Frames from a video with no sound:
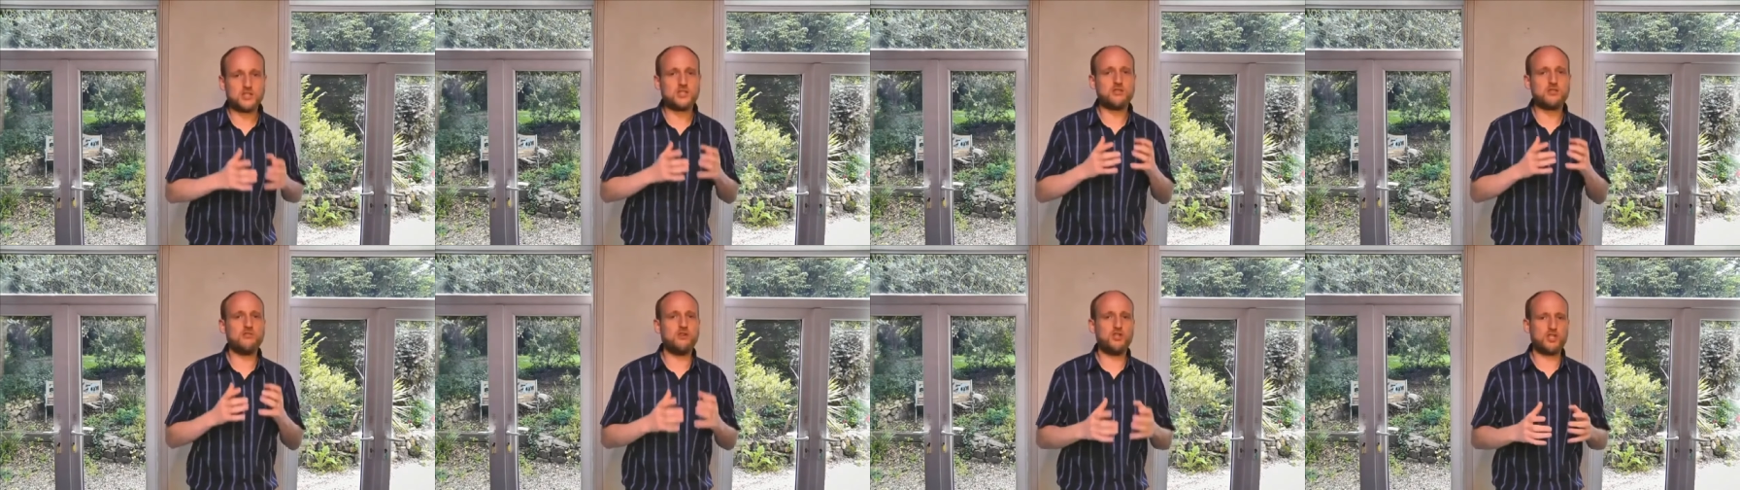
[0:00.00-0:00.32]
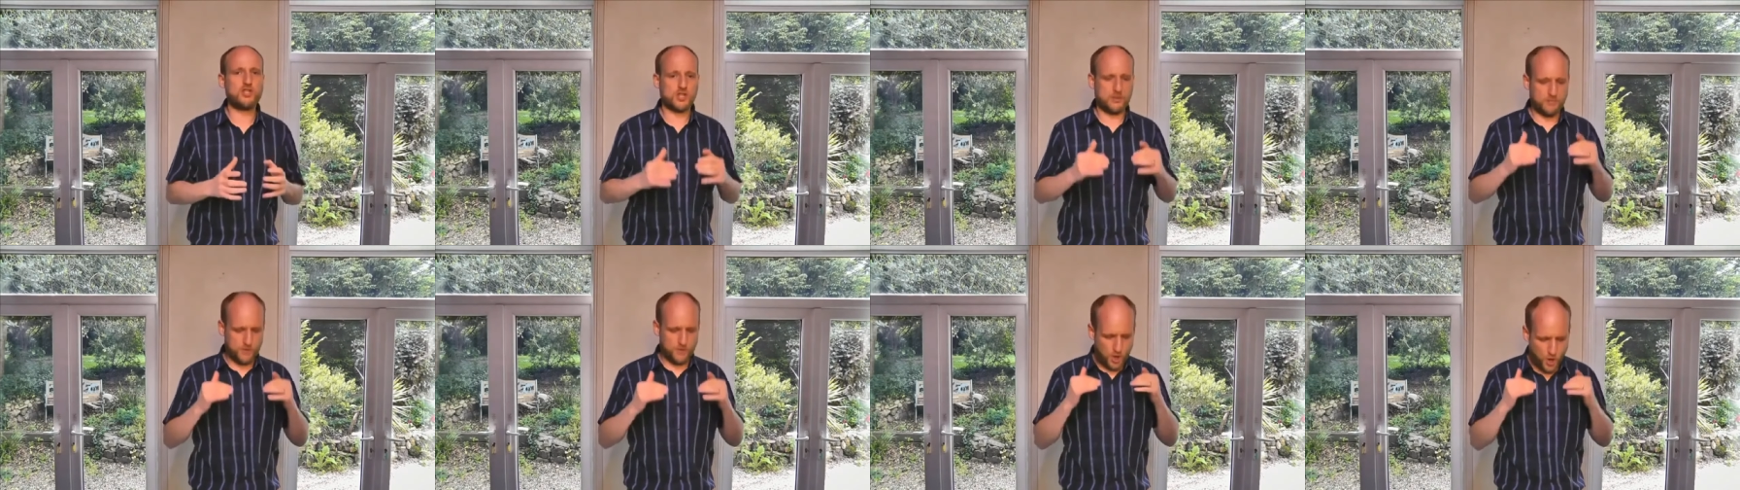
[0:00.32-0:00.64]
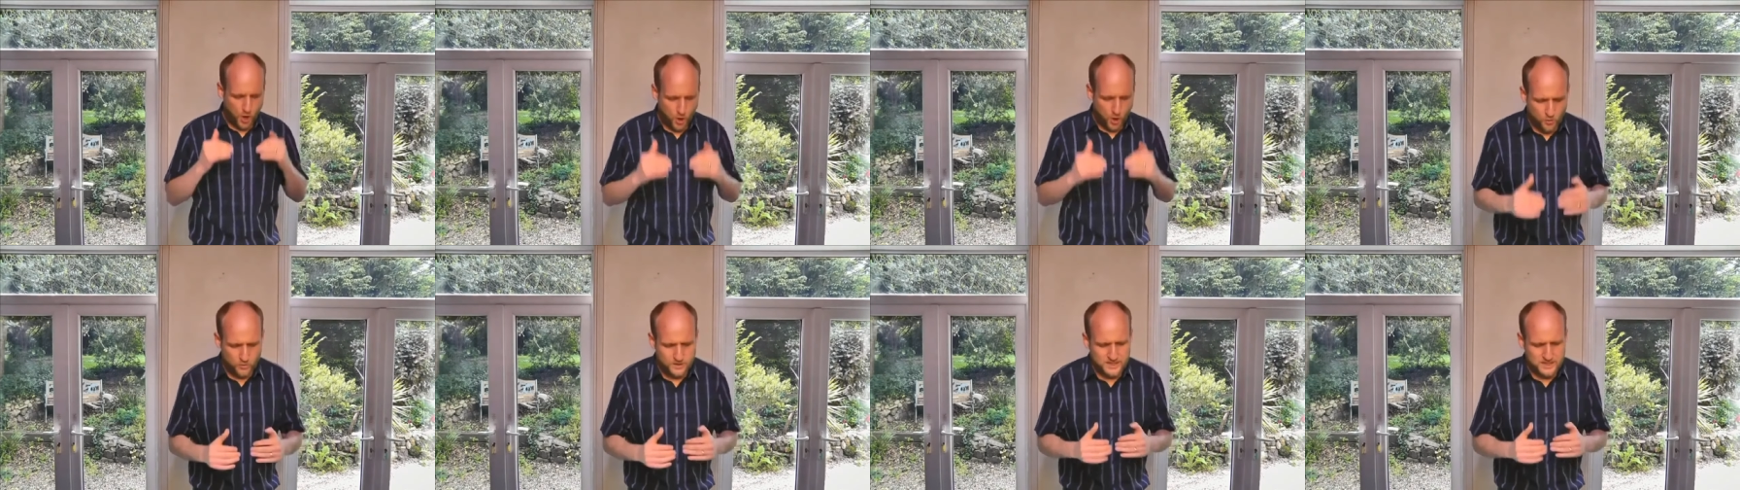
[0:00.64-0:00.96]
to
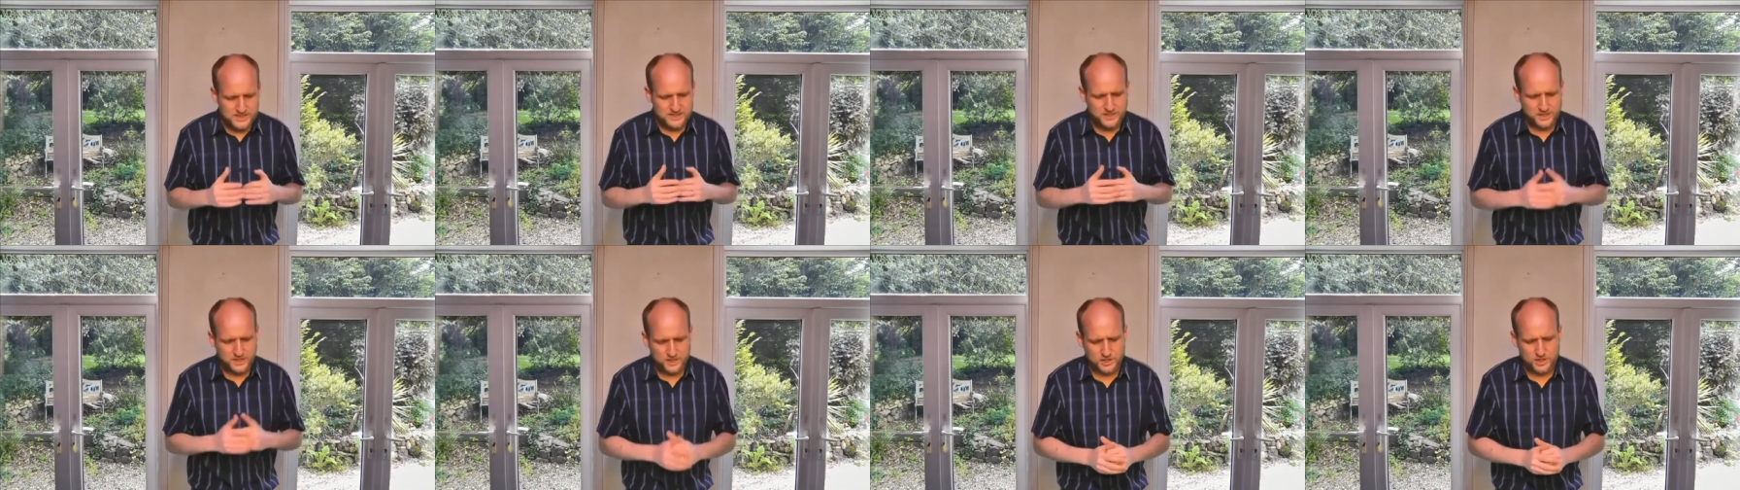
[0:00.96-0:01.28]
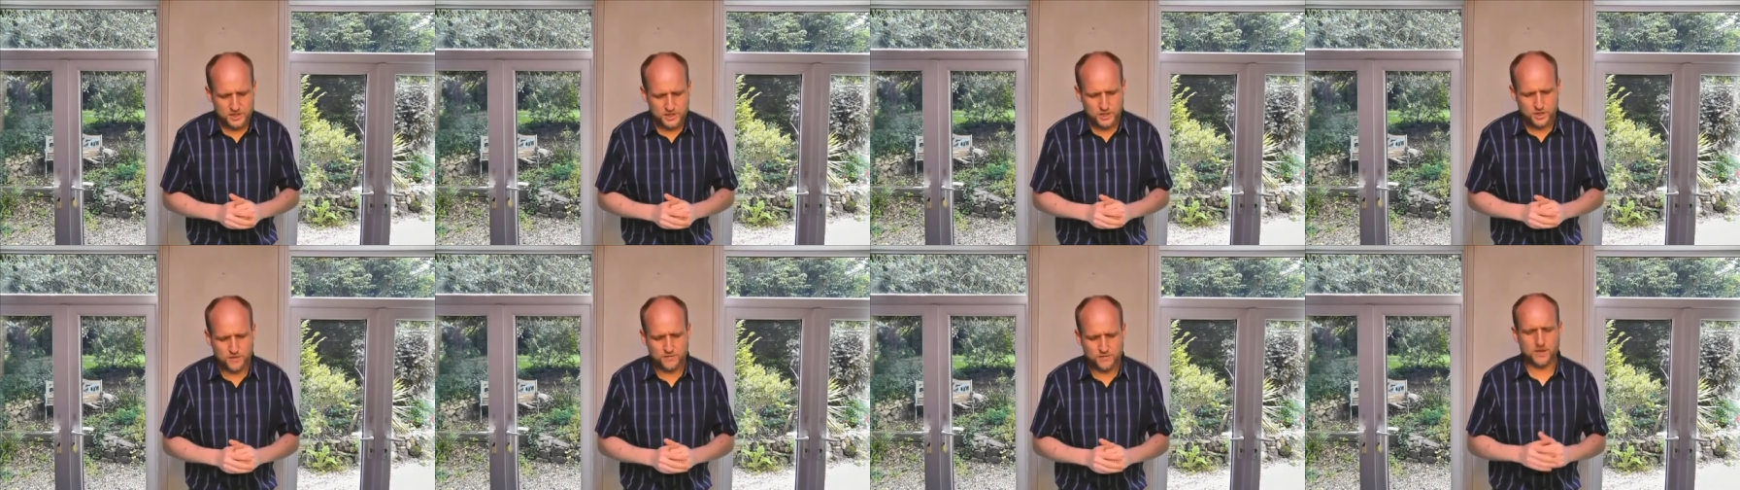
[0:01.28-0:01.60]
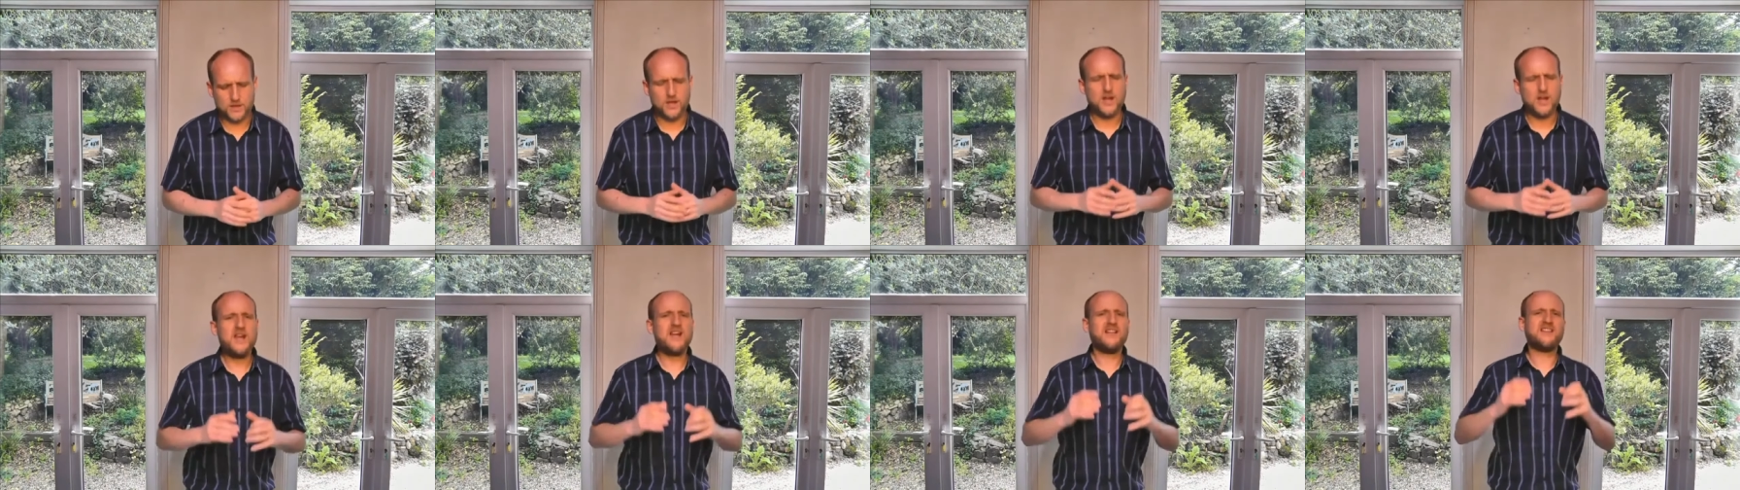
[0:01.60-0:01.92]
Jerusalem only to
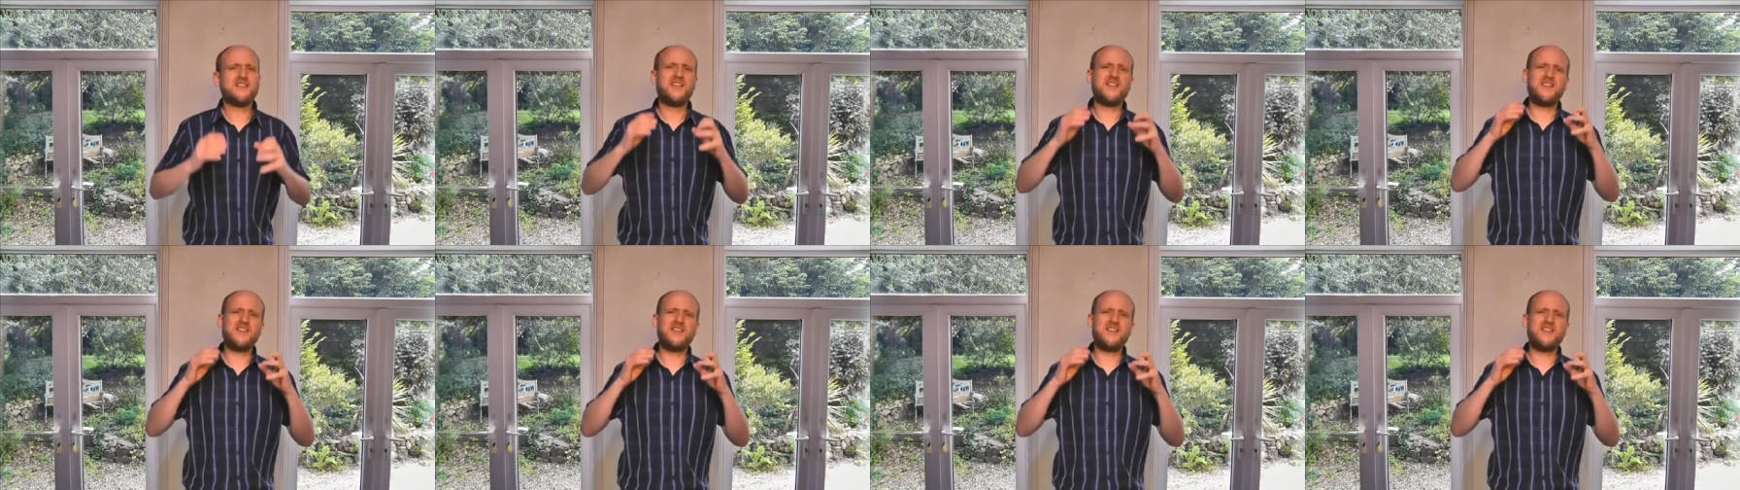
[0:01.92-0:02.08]
discover